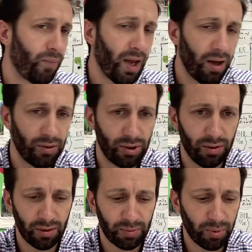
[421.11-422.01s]
Algae.
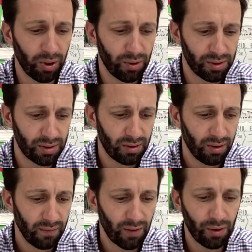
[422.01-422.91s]
protists,
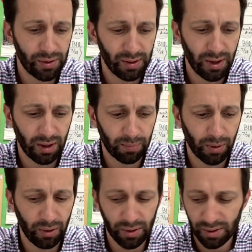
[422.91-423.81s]
photosynthetic
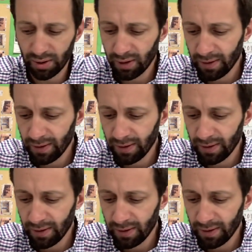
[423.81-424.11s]
protists